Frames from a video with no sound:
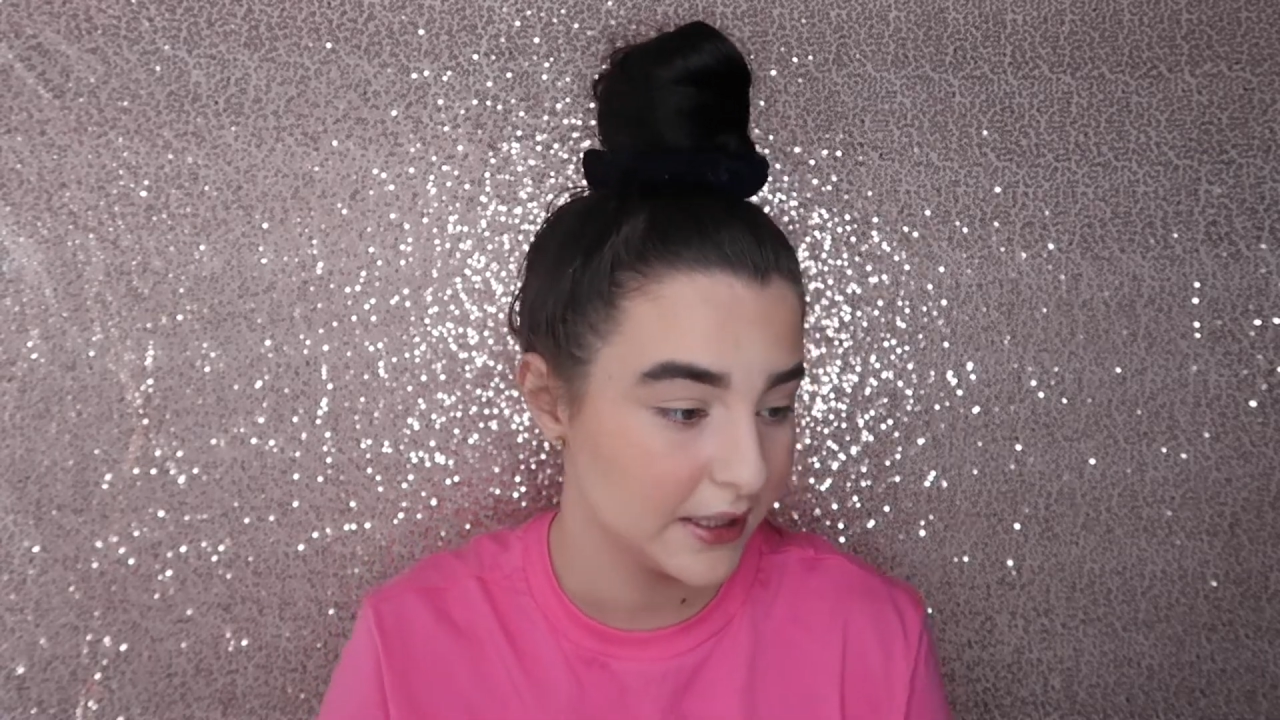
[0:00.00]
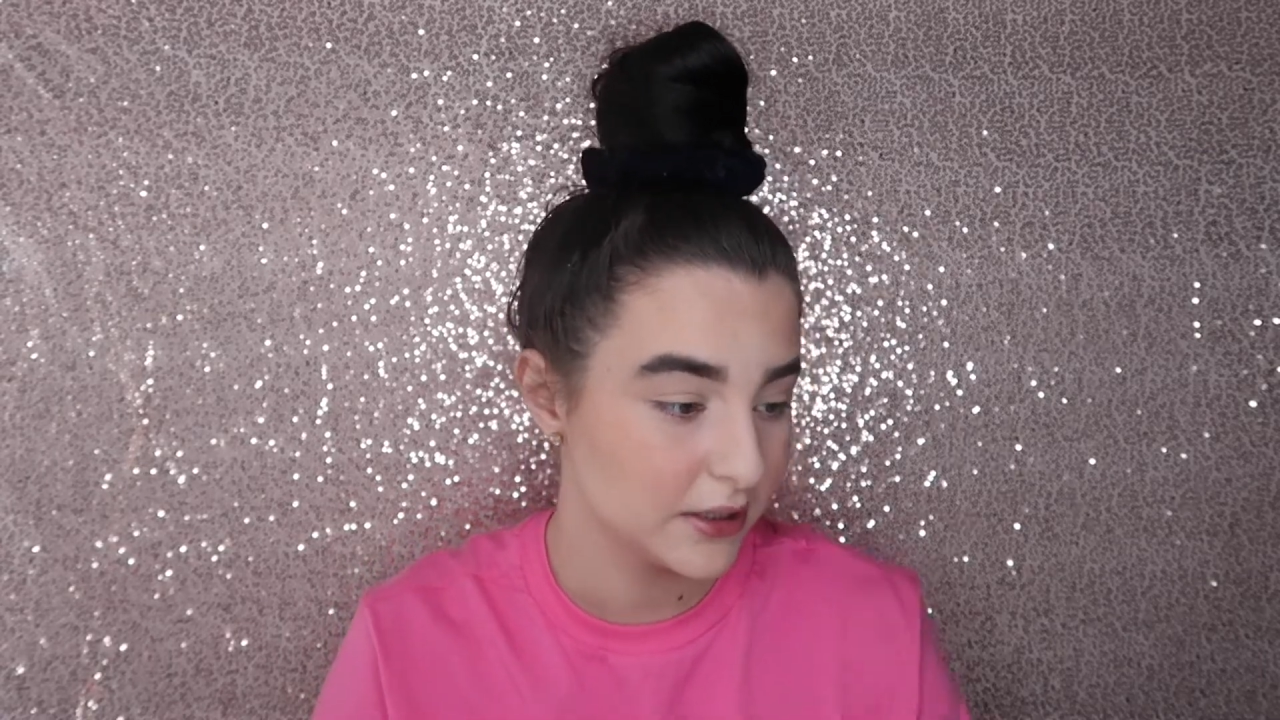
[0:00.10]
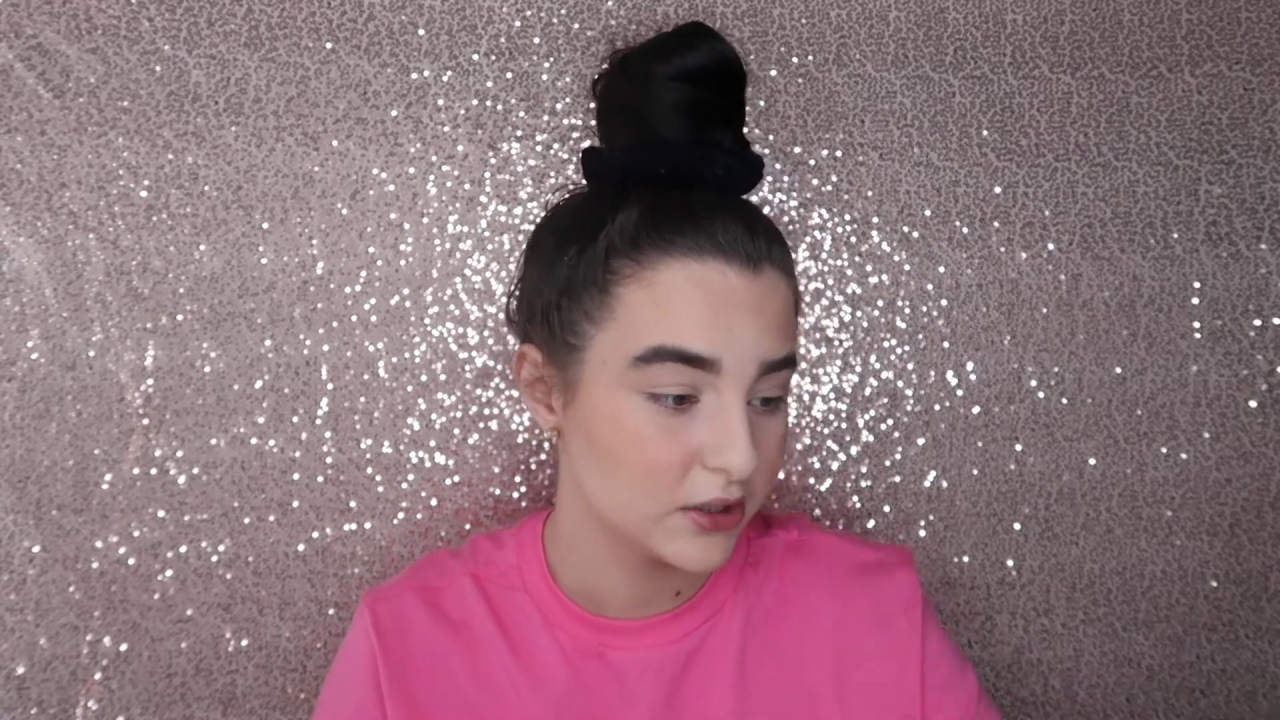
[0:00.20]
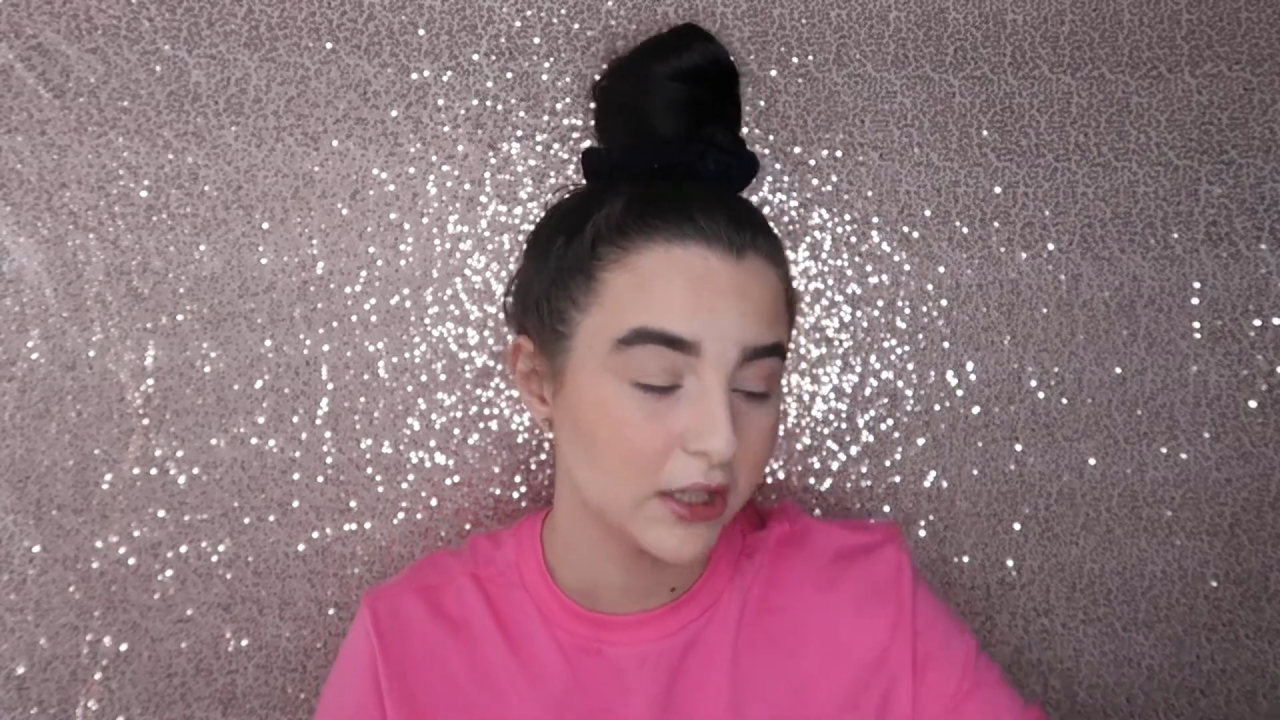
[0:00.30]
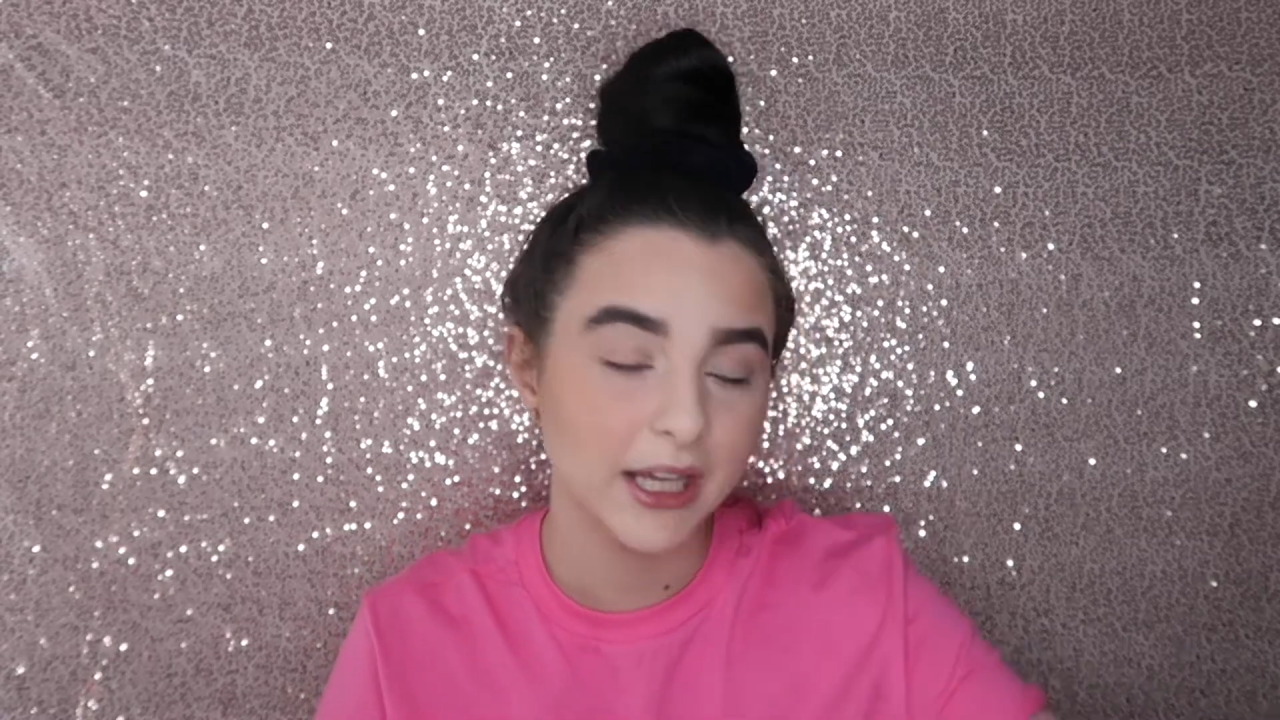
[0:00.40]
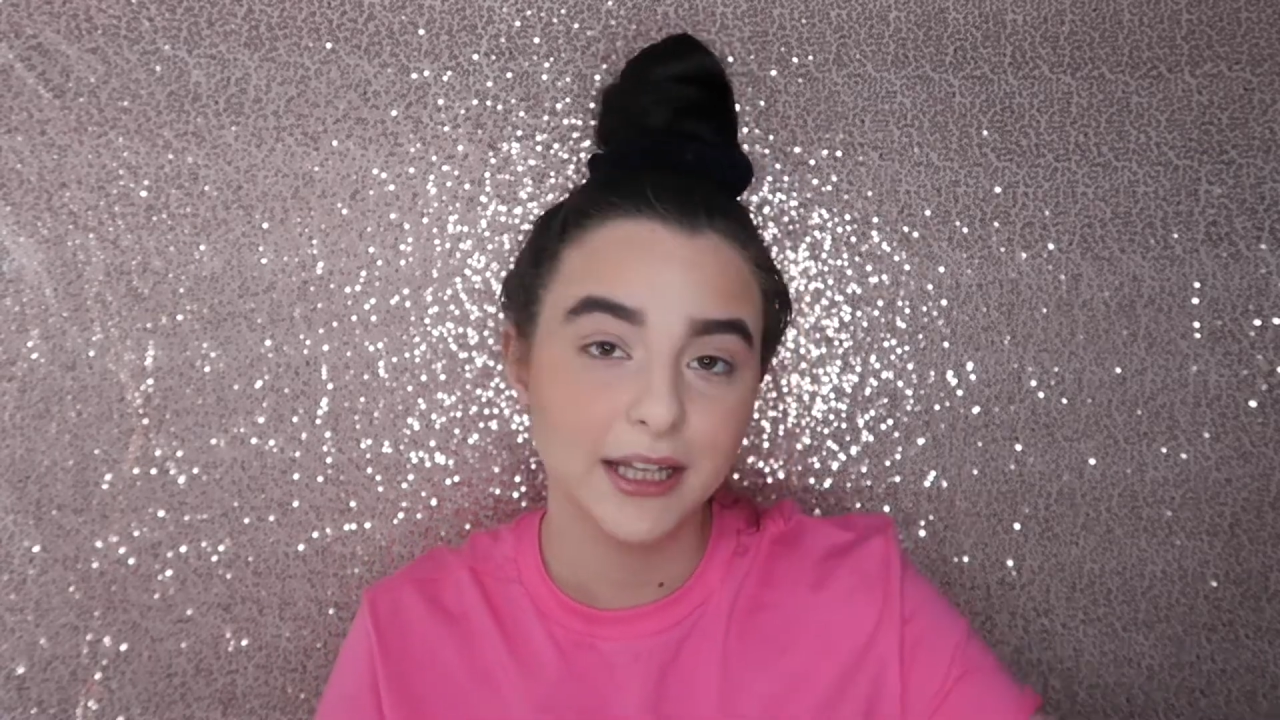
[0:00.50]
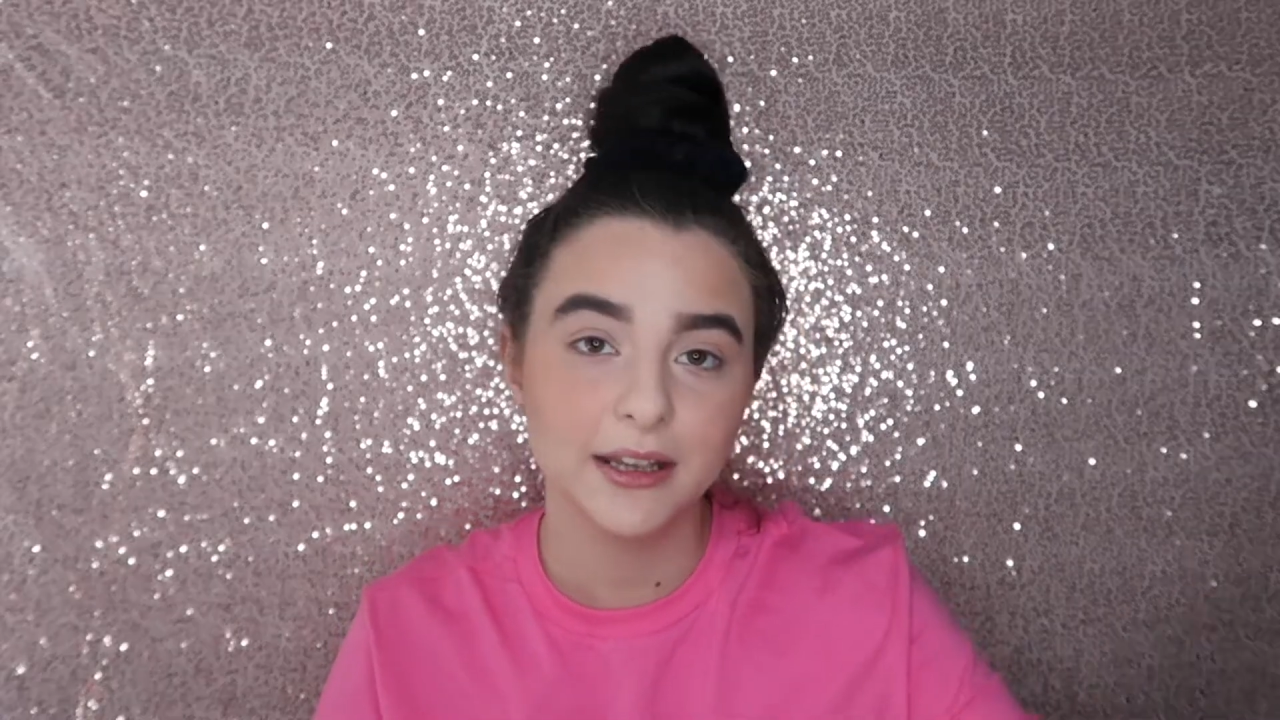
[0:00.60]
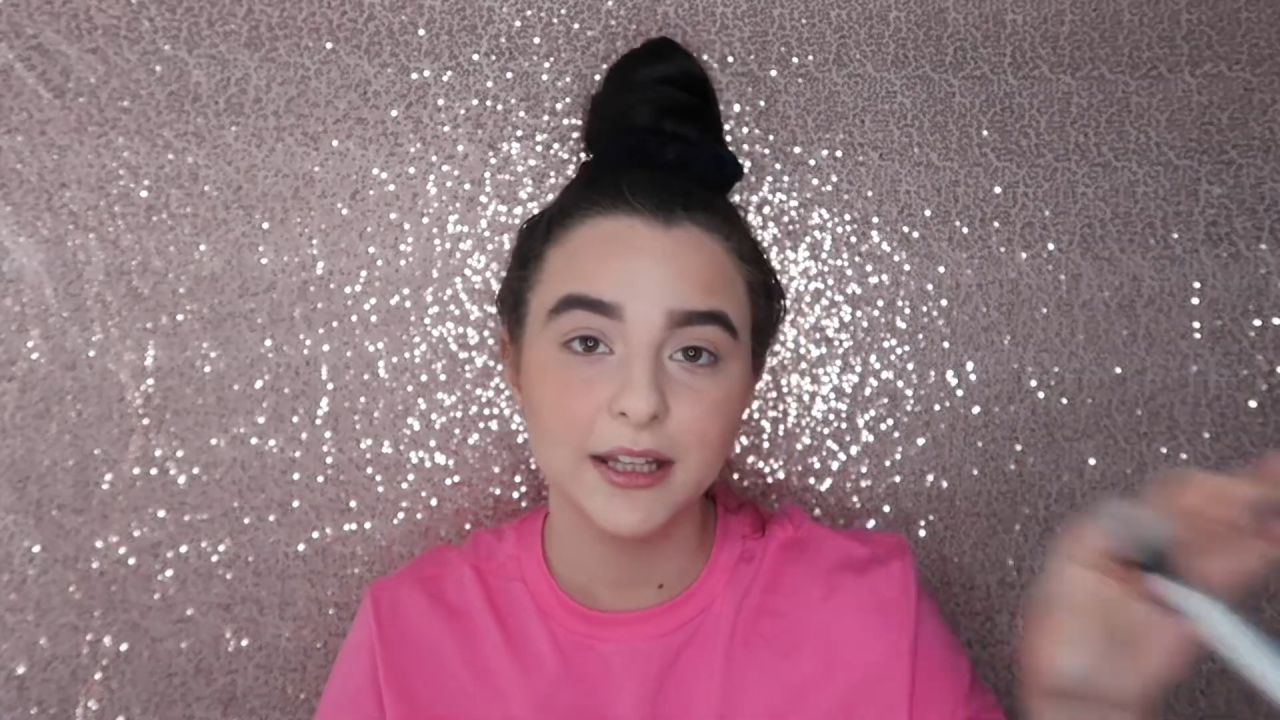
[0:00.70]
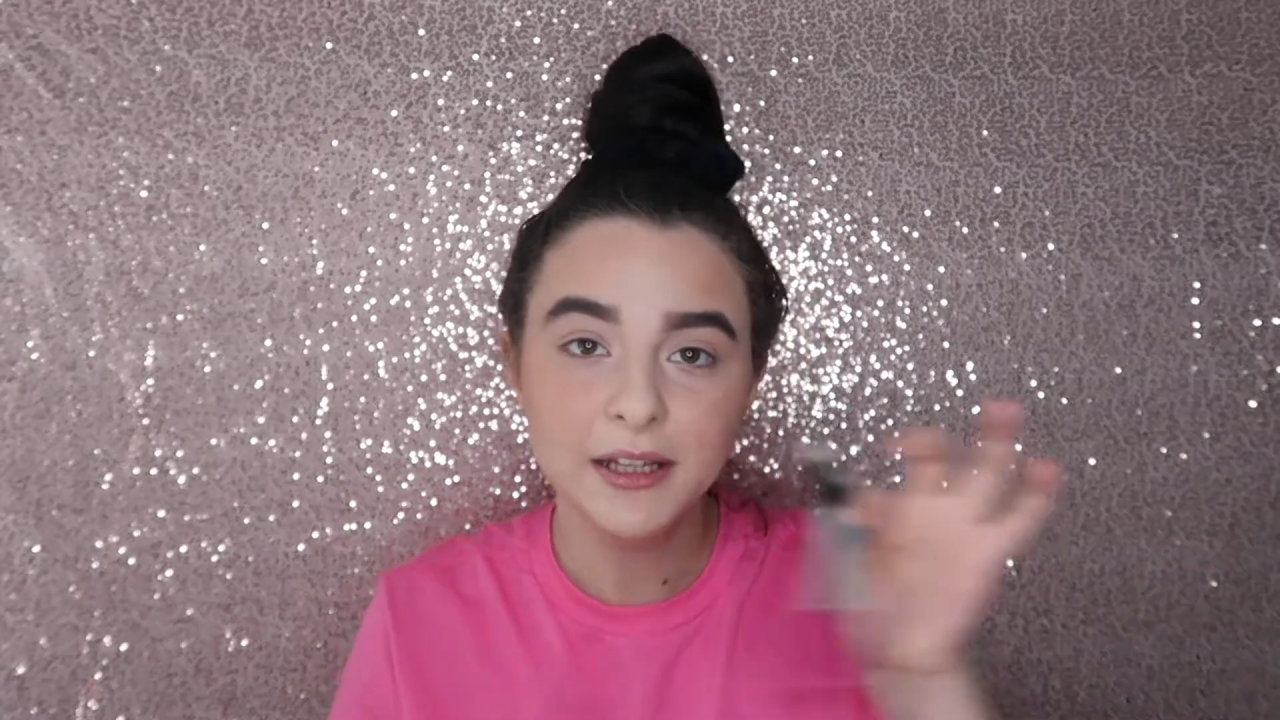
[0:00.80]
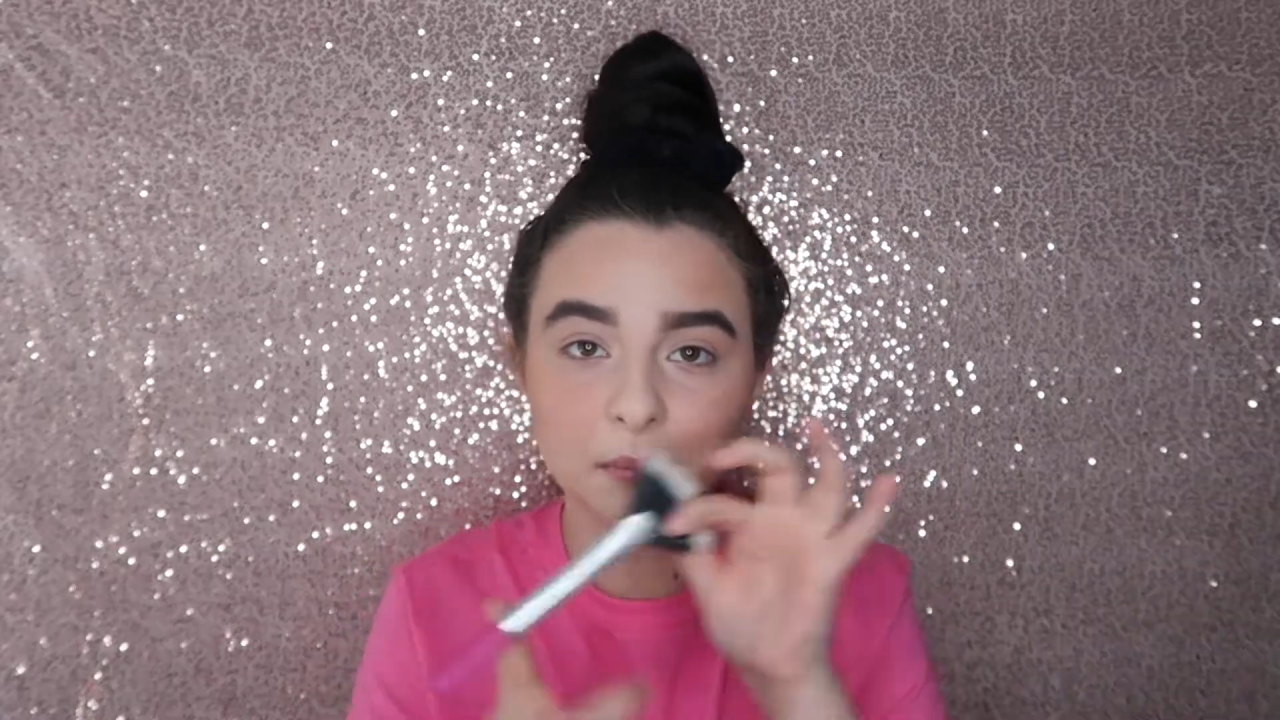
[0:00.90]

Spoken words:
should I take this